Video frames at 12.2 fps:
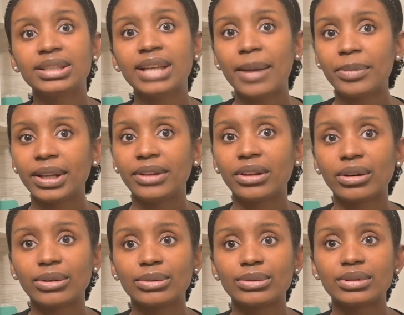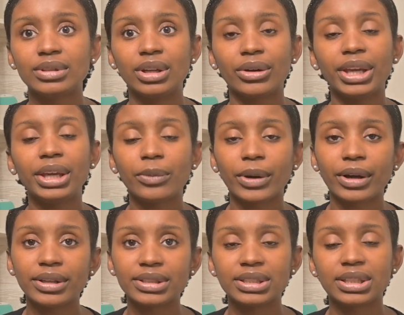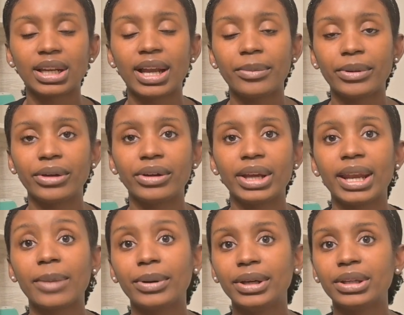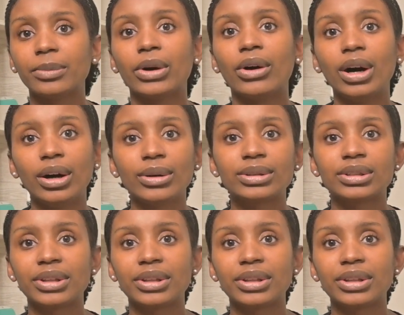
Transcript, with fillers: typing in those, you know, keywords into the library and putting them on hold.